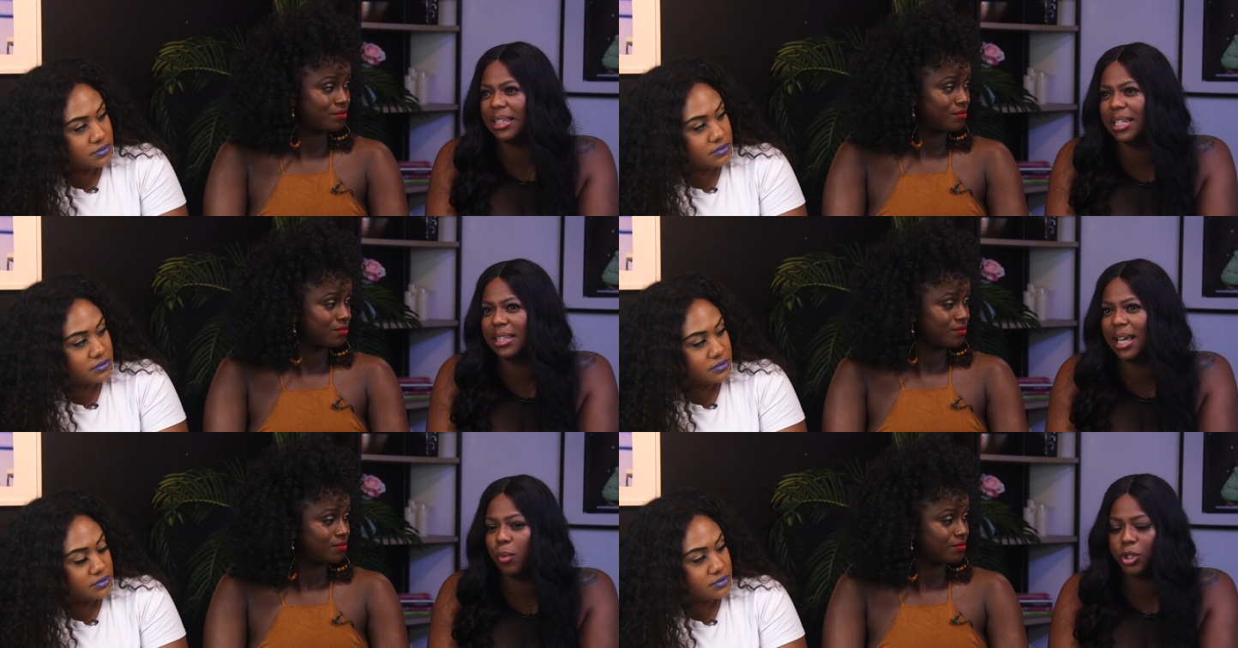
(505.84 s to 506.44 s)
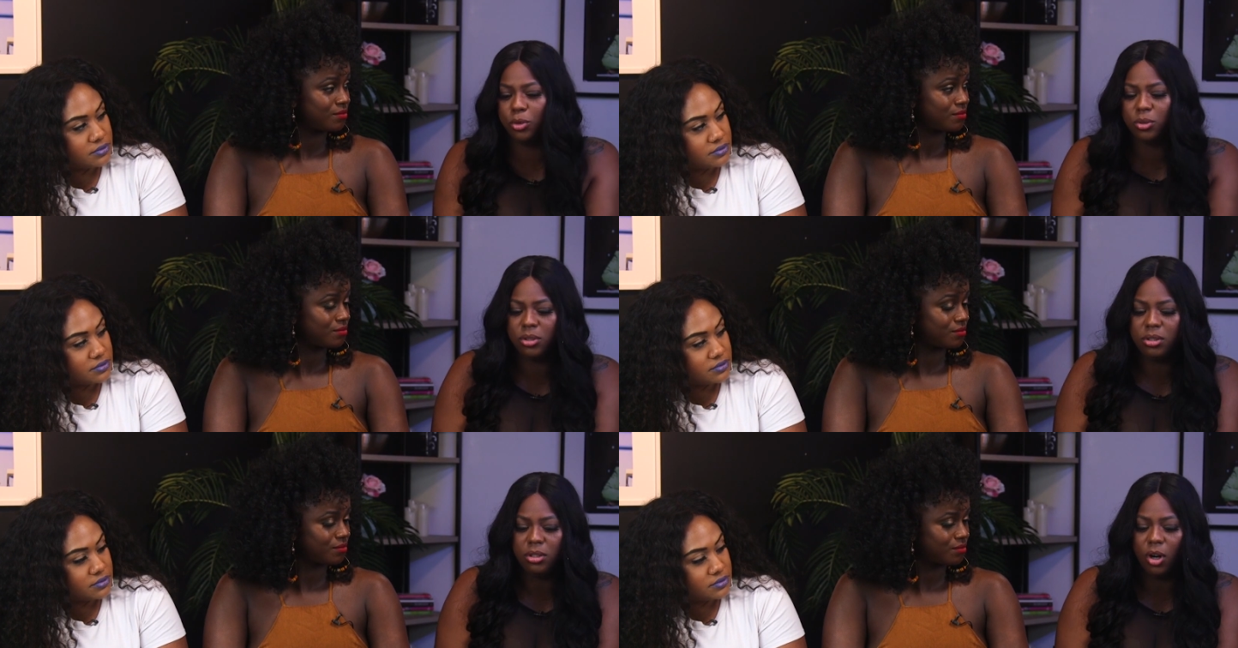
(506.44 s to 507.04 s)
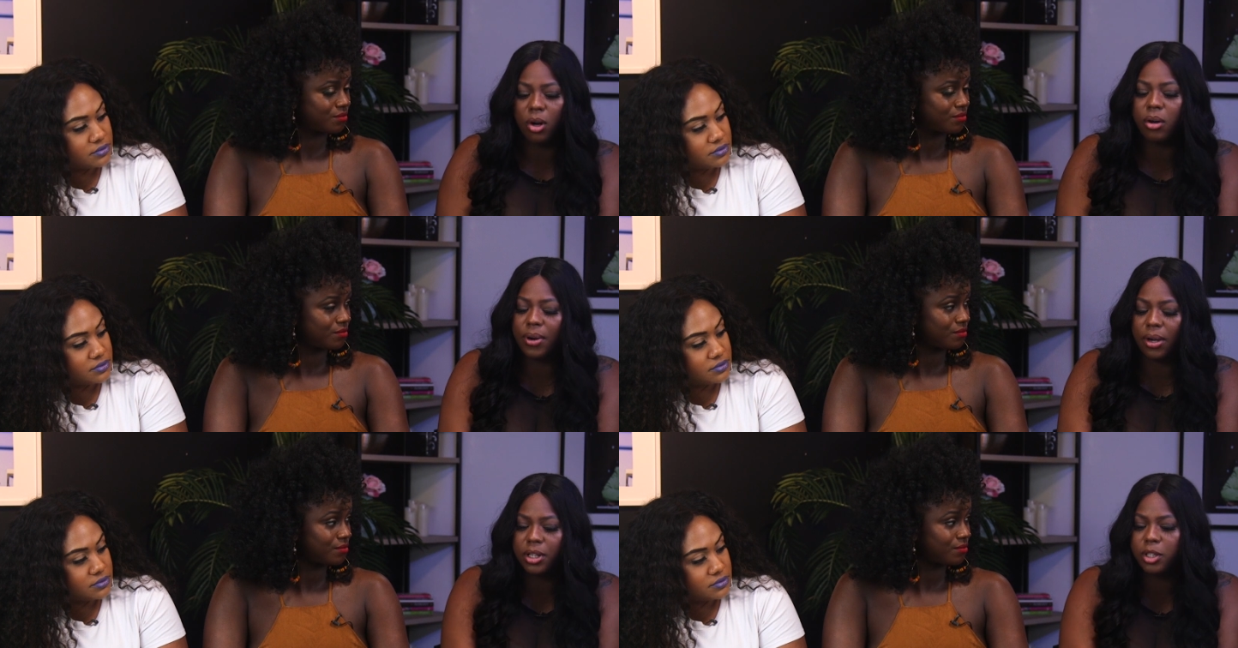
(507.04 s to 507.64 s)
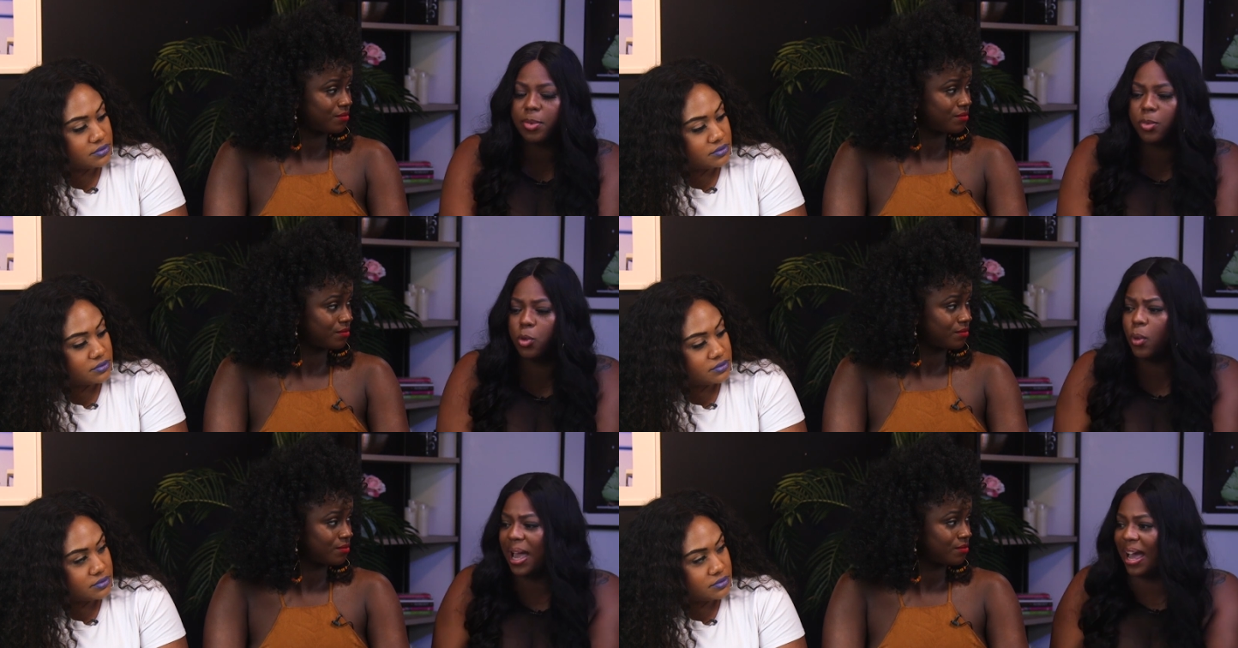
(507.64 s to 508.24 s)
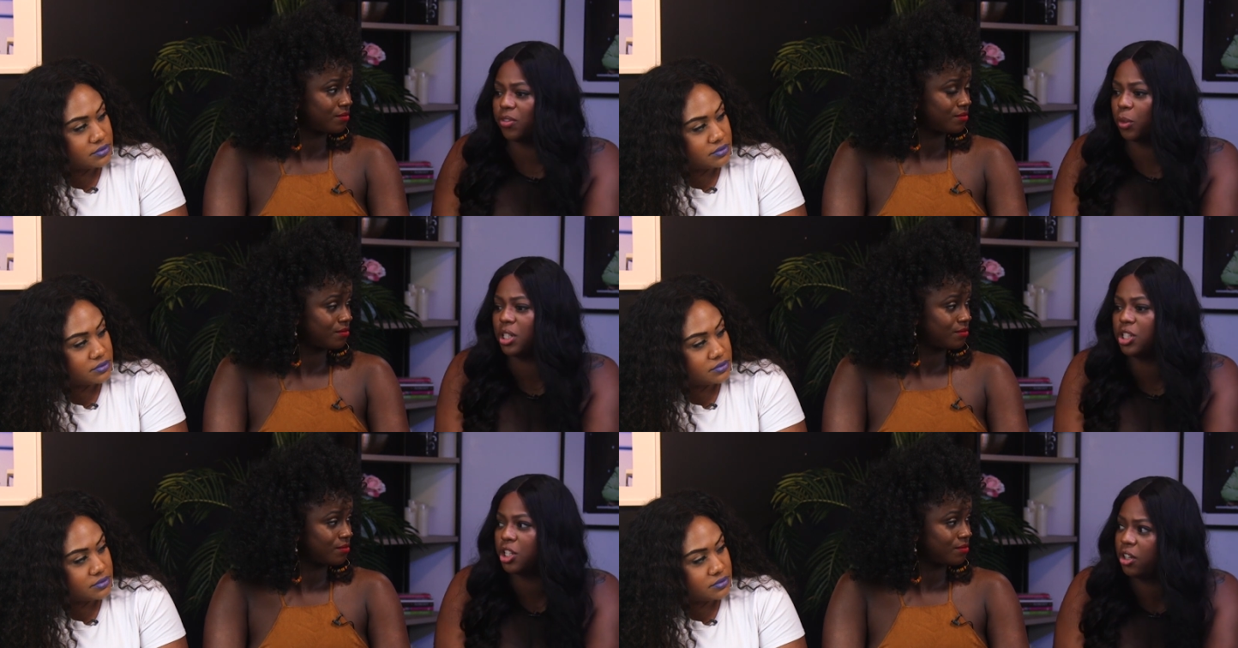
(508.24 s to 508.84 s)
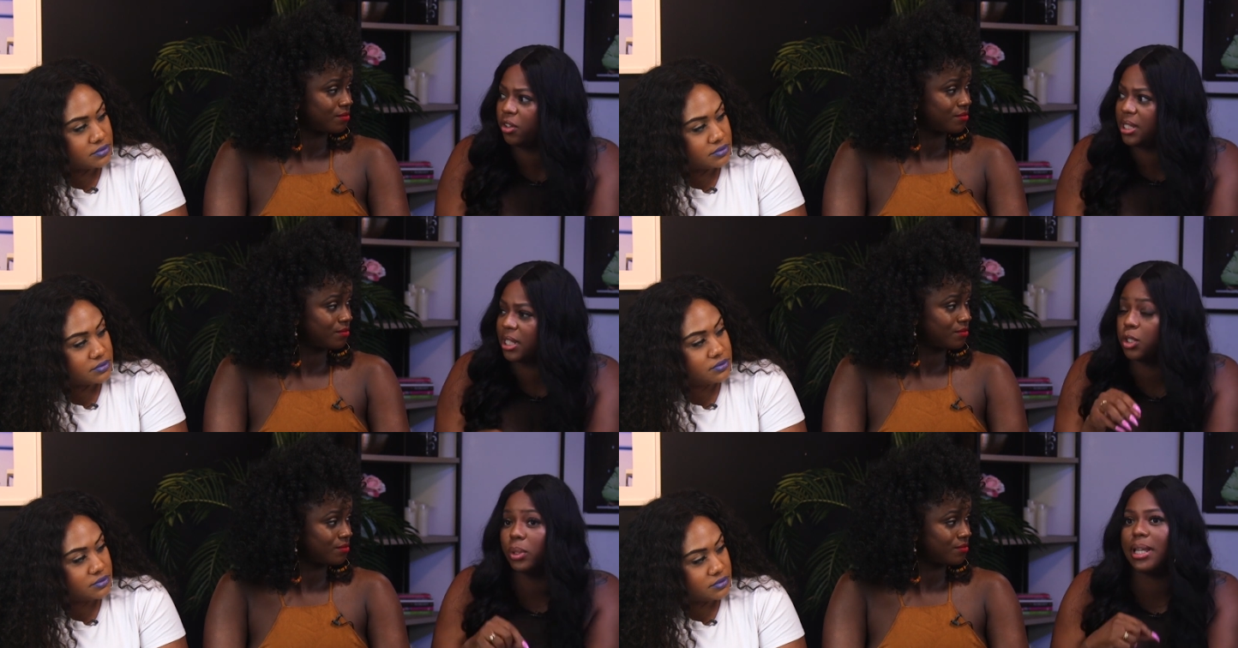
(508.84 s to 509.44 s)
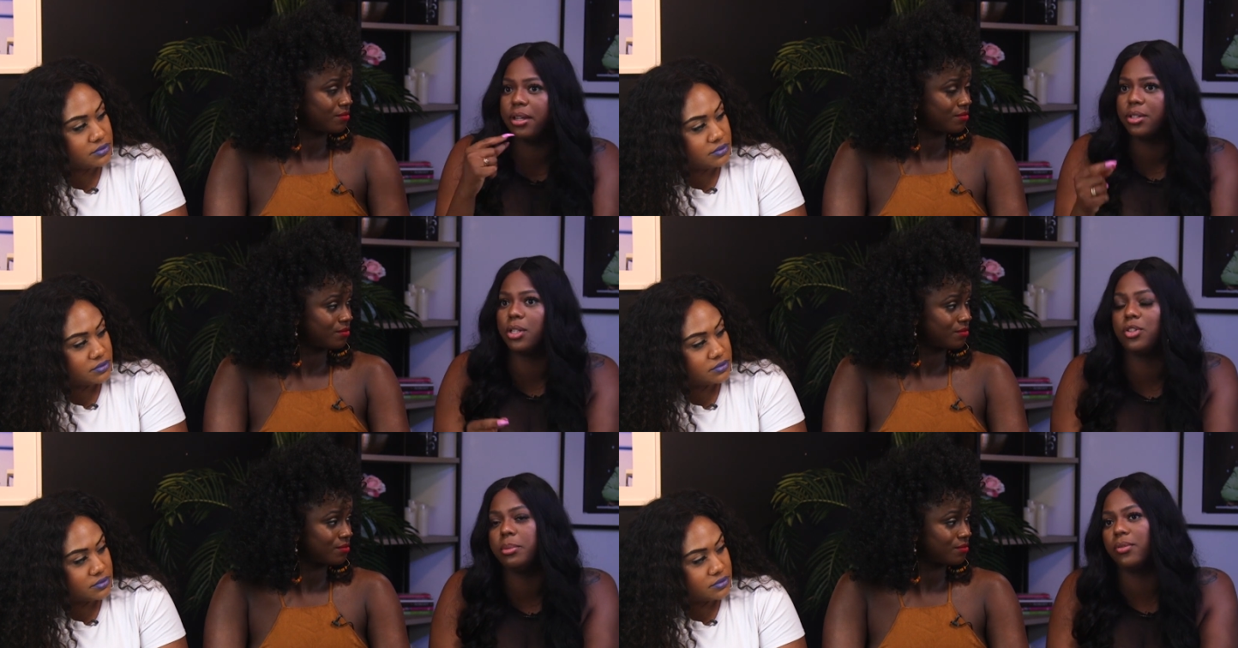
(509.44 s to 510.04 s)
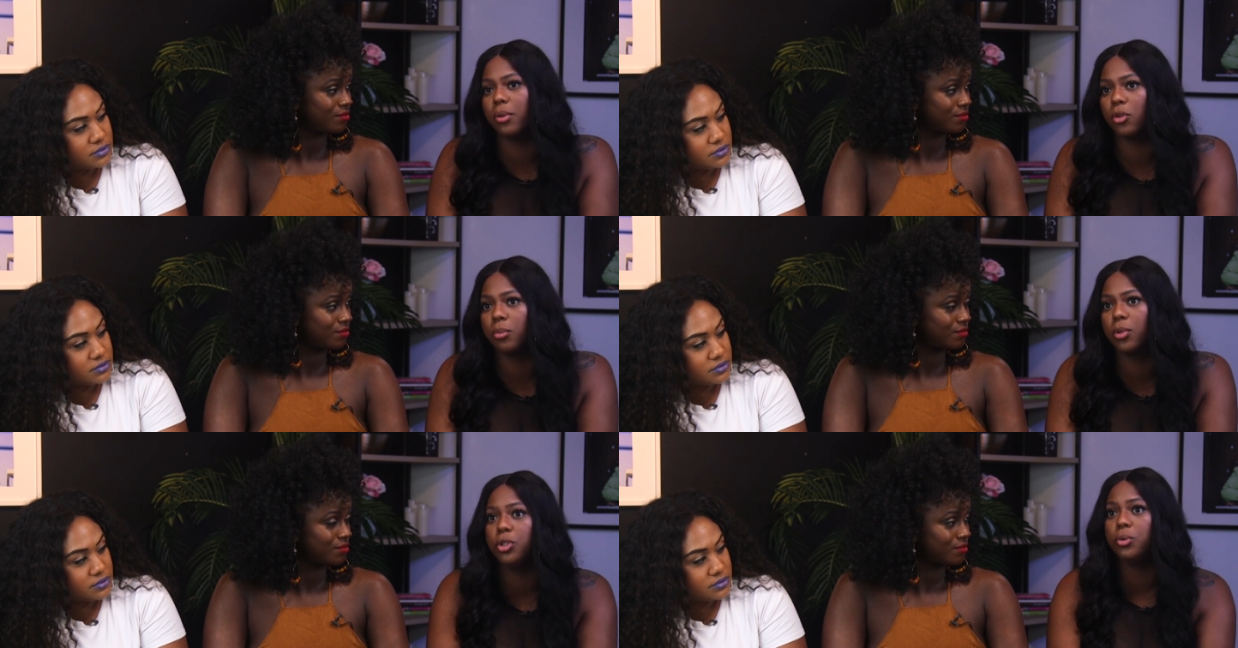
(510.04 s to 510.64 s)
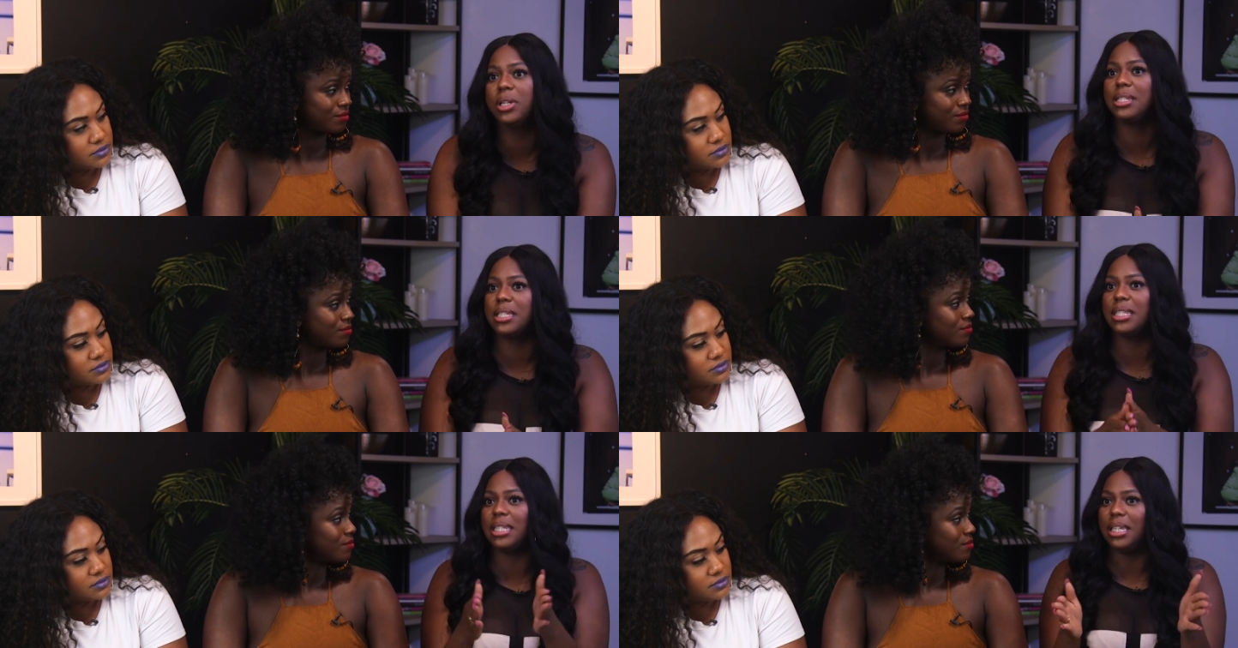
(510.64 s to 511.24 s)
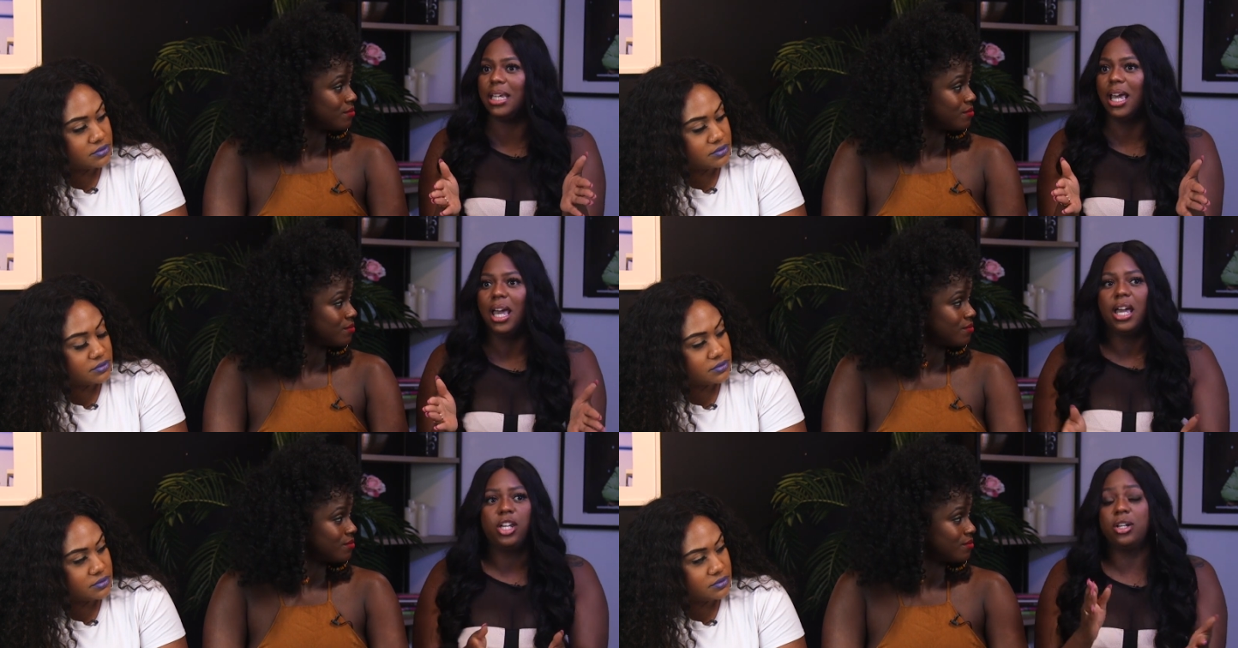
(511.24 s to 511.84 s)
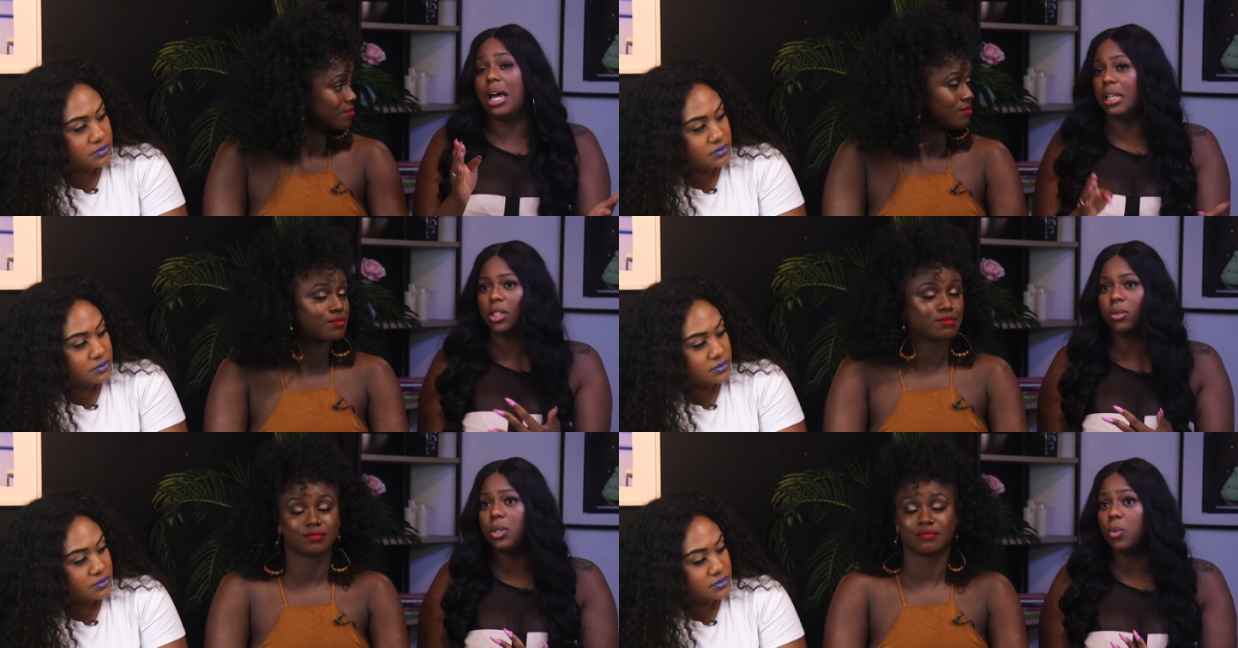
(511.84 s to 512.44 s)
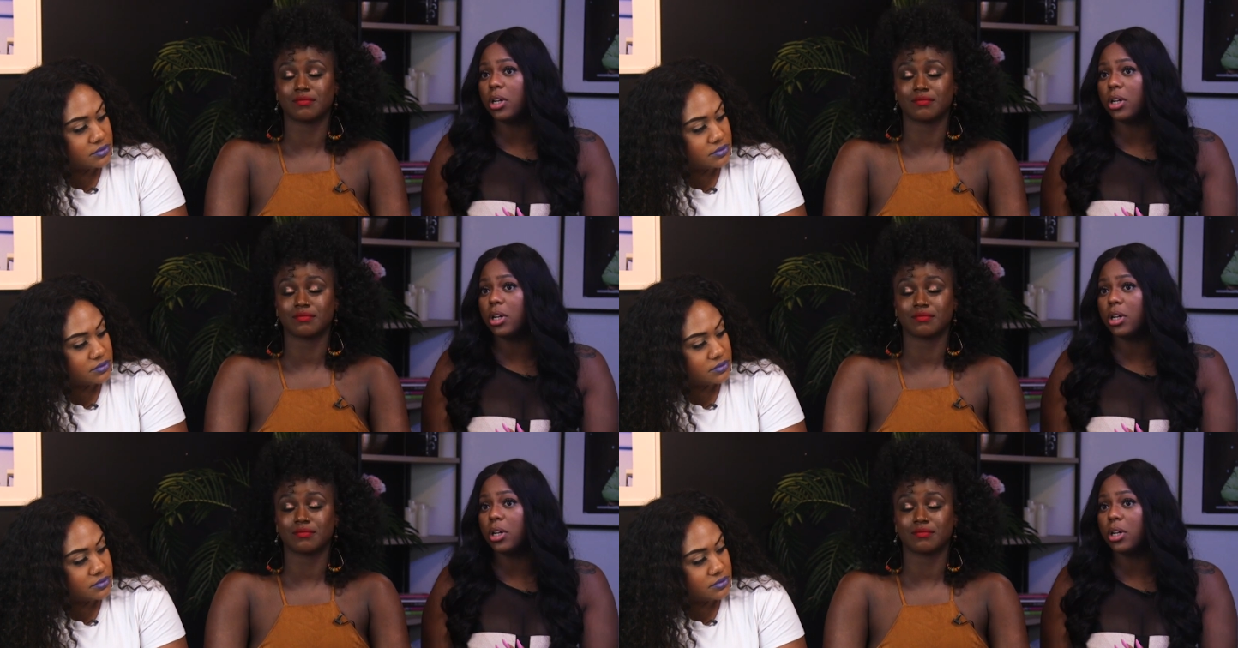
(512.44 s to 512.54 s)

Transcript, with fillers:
Speaker 1: think that when you are around other people who have those insecurities and you allow yourself to be vulnerable, you get to see you're not the only